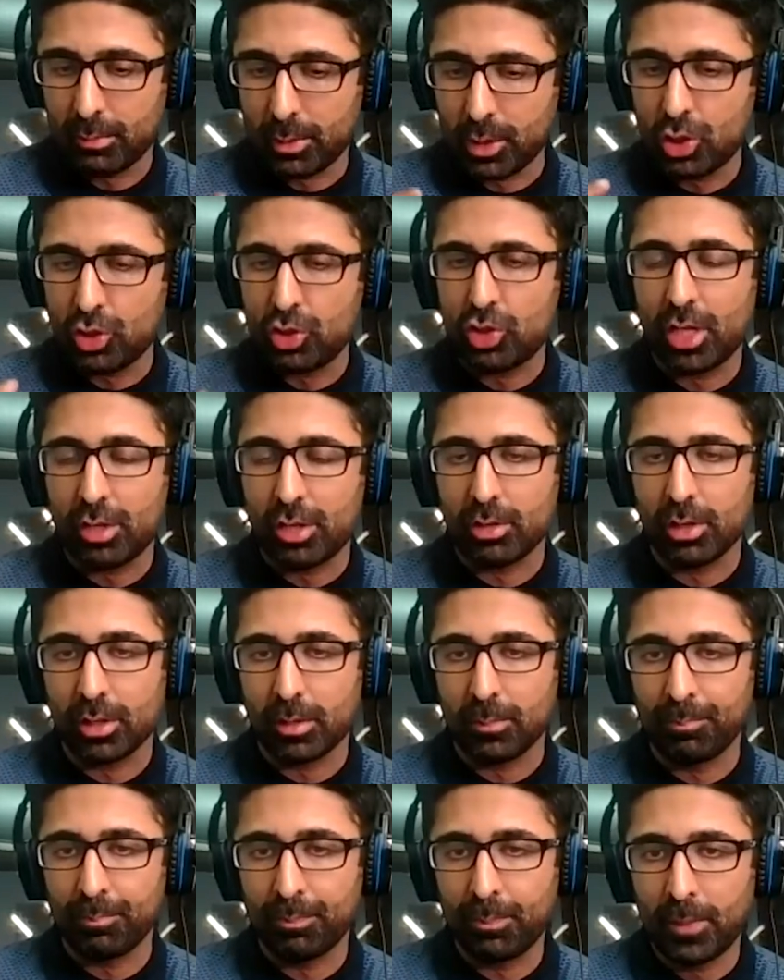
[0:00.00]
but just generally
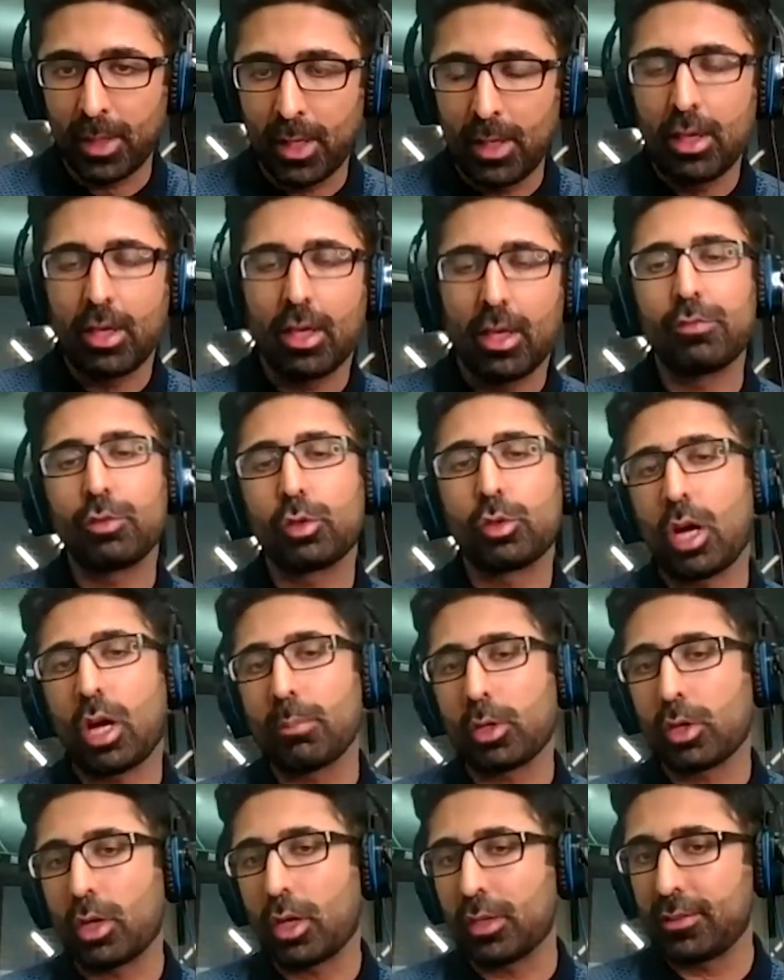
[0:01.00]
if you come
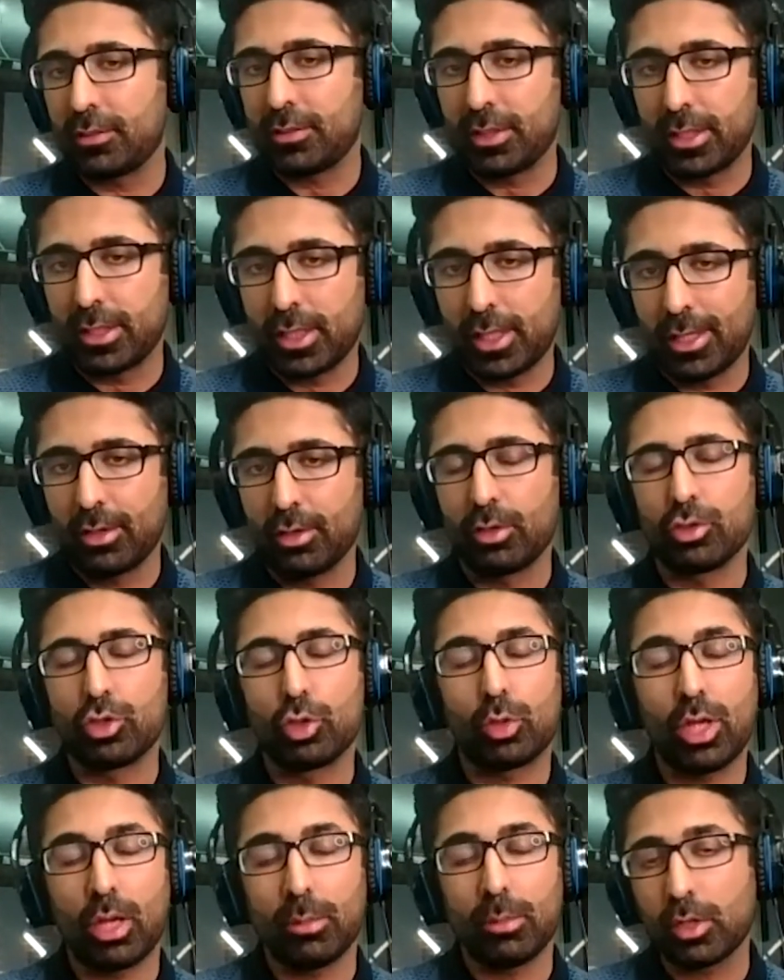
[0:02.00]
across a syndicator or you
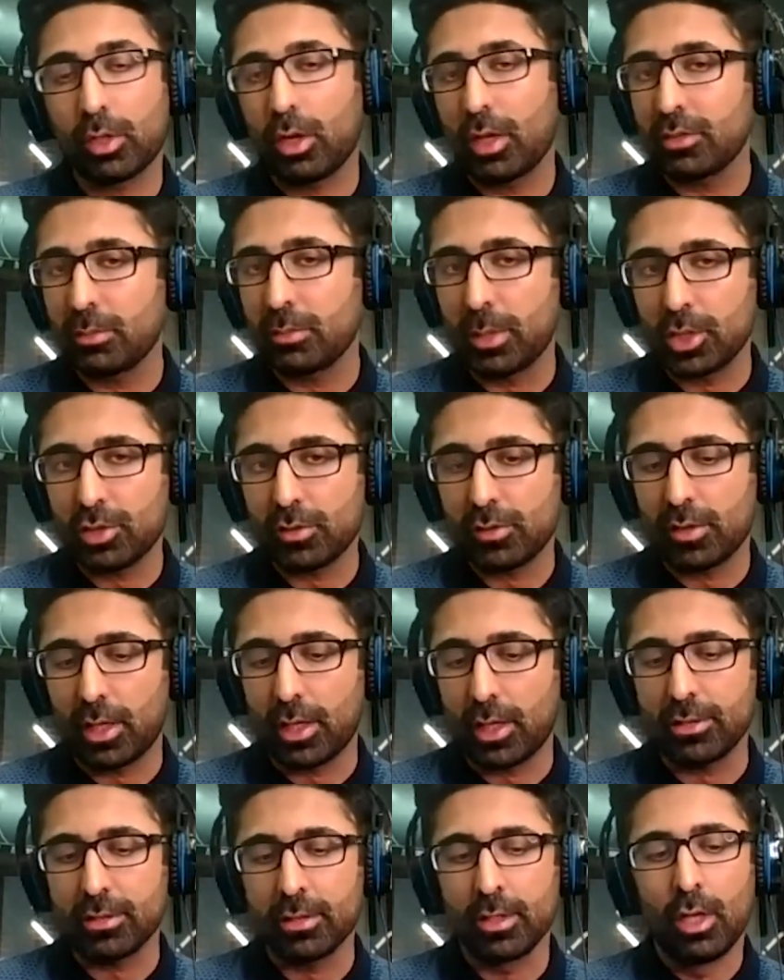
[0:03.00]
come across a bunch of
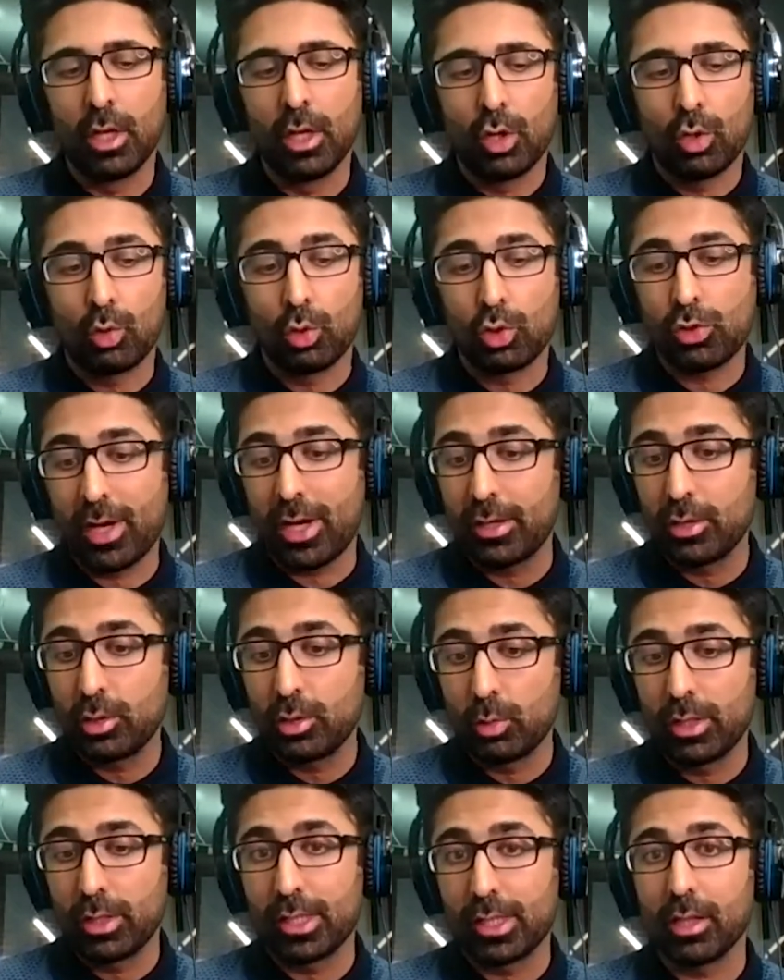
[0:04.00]
guys who are trying to
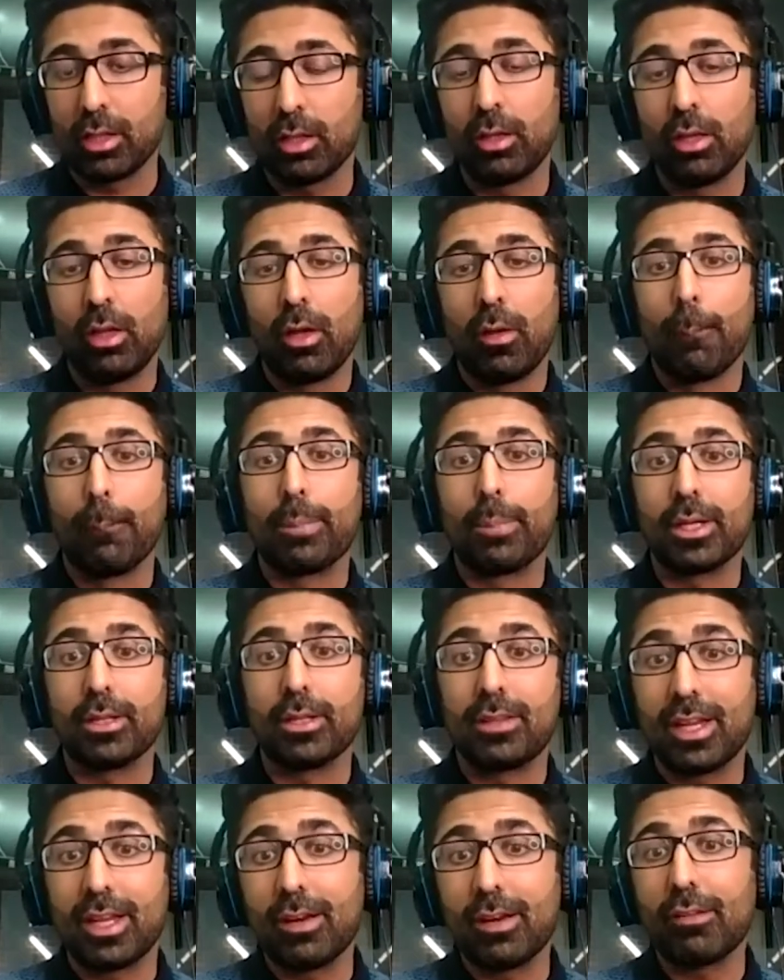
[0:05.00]
do a deal but
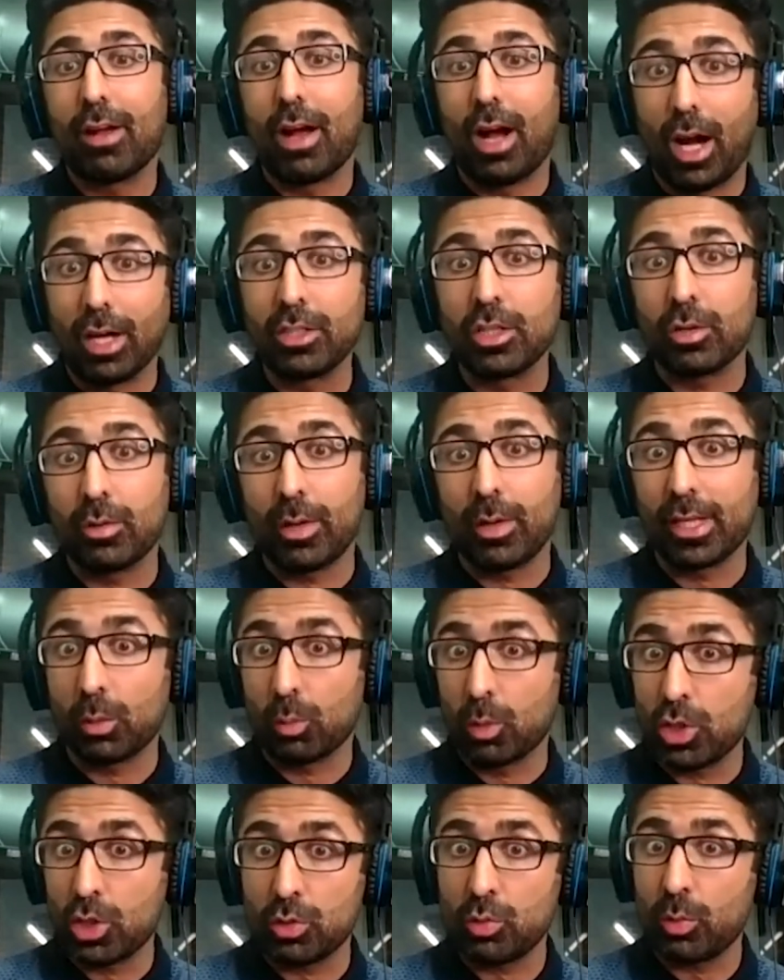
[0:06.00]
they're underwriting
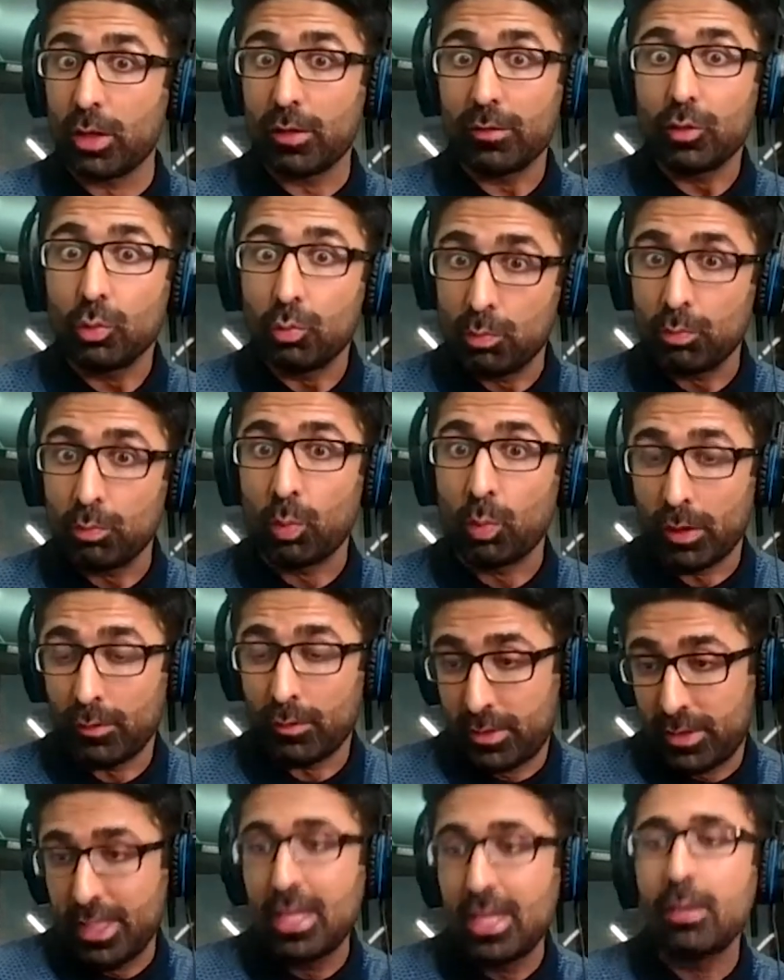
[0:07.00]
which is one of the one
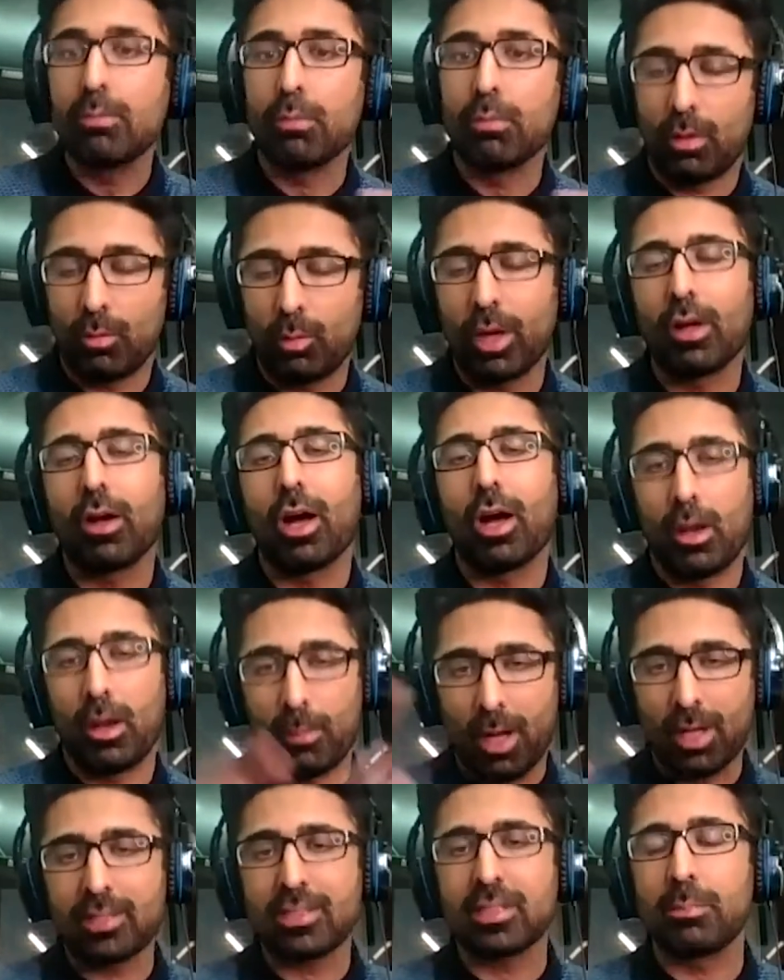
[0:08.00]
of the one of,
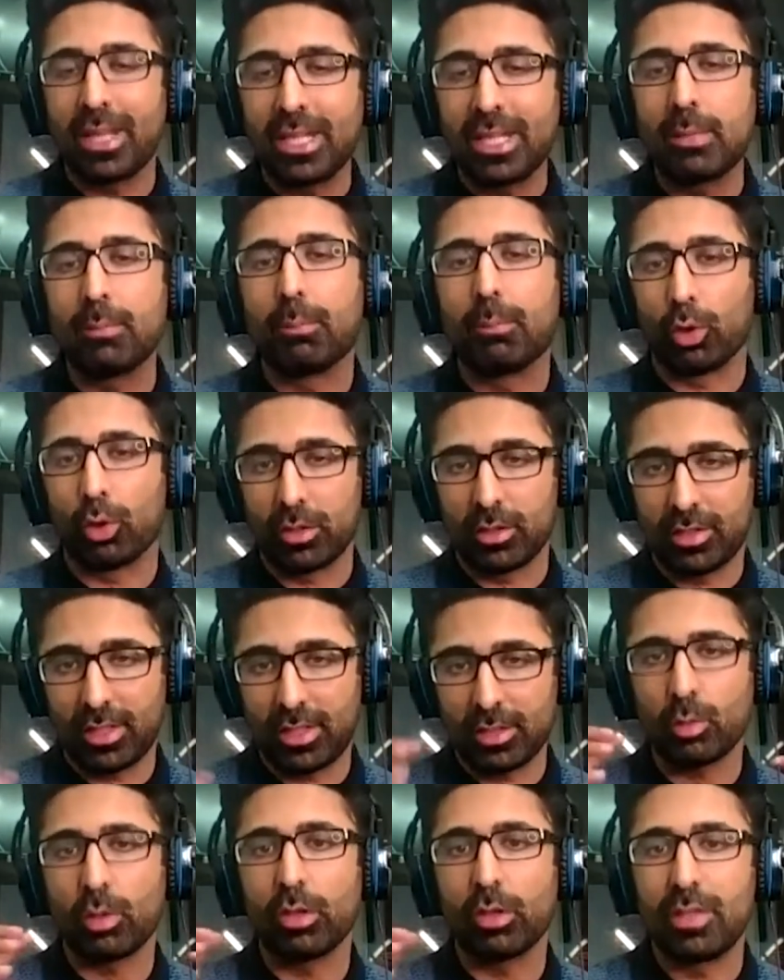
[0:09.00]
amongst the many important
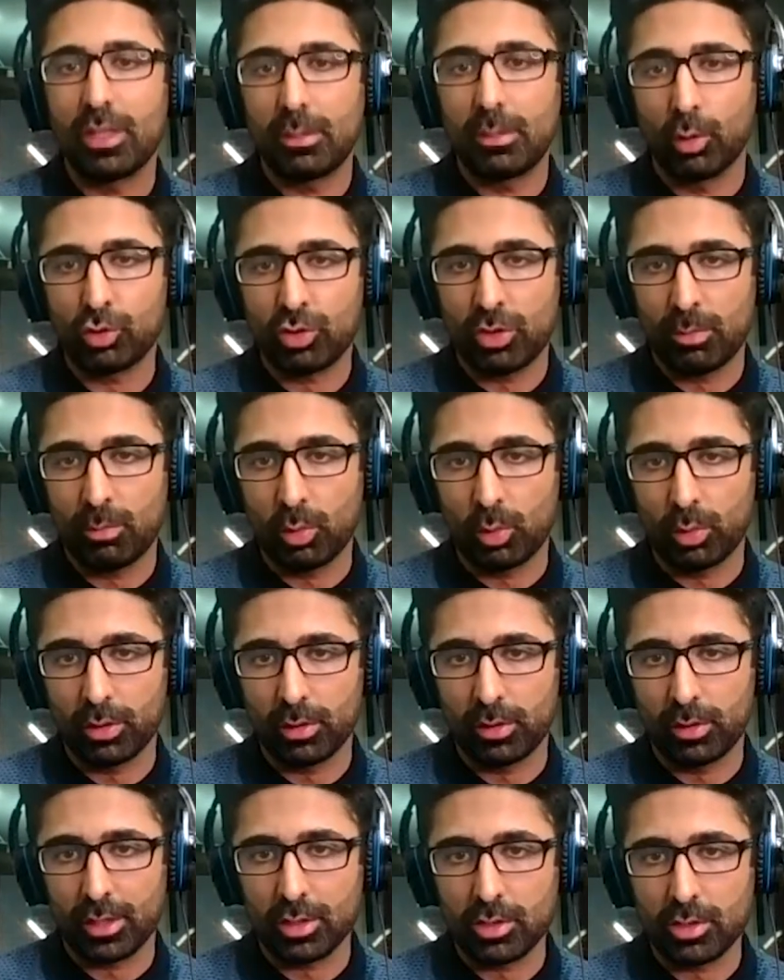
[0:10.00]
things one of the most important
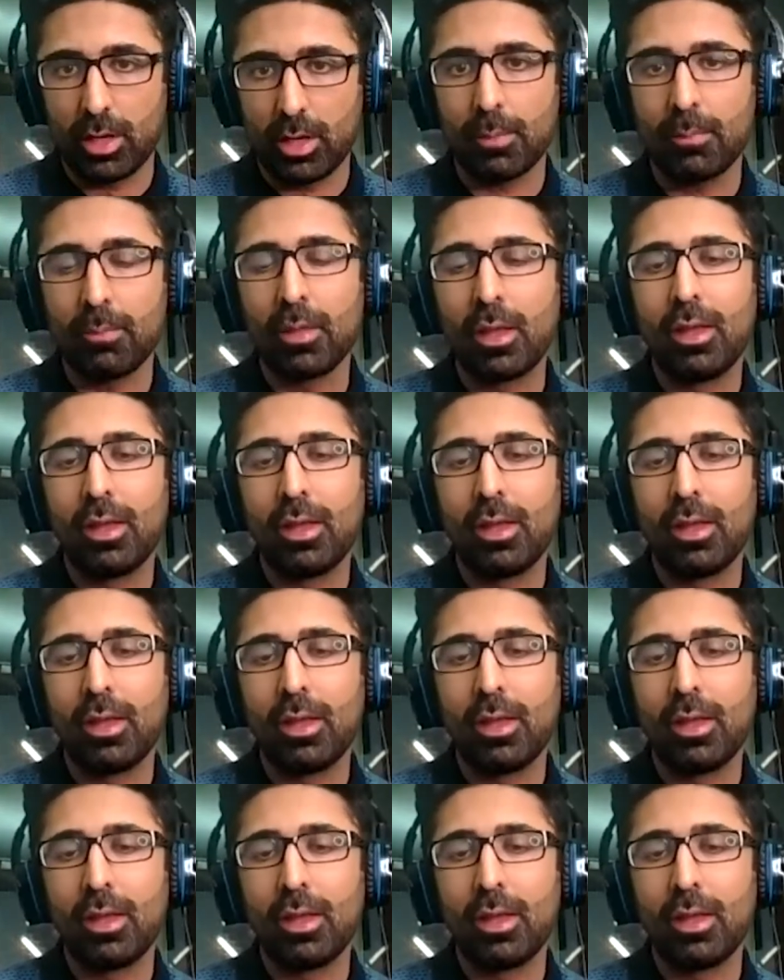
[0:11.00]
things right